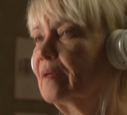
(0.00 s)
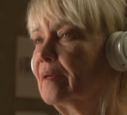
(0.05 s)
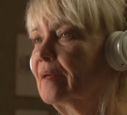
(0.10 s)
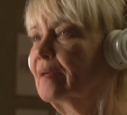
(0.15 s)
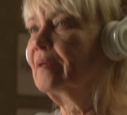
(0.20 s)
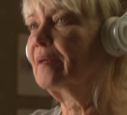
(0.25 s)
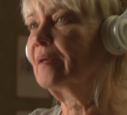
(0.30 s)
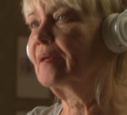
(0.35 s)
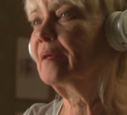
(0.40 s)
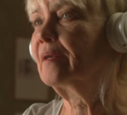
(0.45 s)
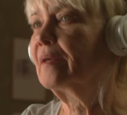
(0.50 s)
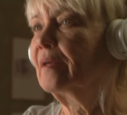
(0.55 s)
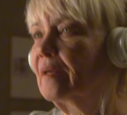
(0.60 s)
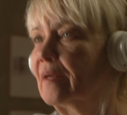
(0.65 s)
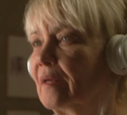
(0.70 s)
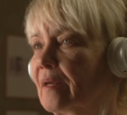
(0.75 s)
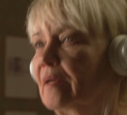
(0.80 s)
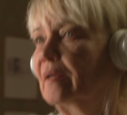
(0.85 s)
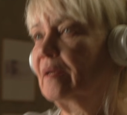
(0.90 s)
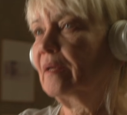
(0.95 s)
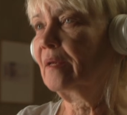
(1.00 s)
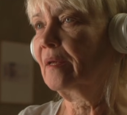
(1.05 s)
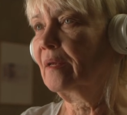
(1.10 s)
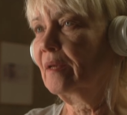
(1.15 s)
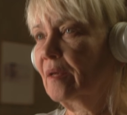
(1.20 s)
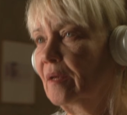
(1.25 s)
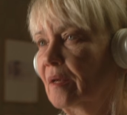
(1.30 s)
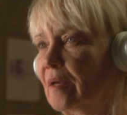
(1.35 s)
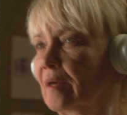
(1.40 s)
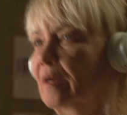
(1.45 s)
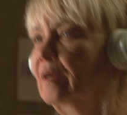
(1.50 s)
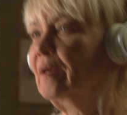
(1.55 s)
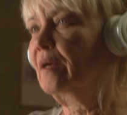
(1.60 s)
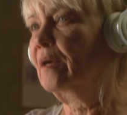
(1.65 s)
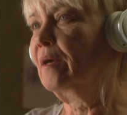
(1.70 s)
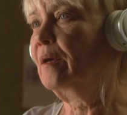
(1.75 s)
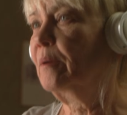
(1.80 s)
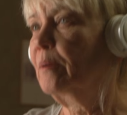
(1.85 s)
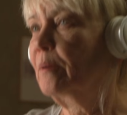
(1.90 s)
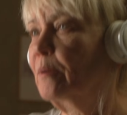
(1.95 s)
verbal fluency in
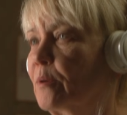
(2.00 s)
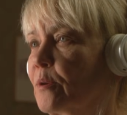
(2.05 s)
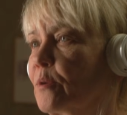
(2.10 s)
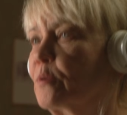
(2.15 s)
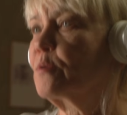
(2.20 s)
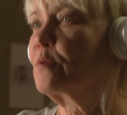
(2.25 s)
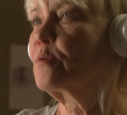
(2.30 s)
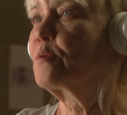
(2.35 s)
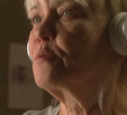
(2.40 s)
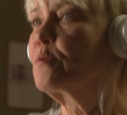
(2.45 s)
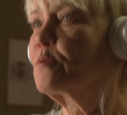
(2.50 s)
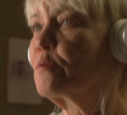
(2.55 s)
later decades.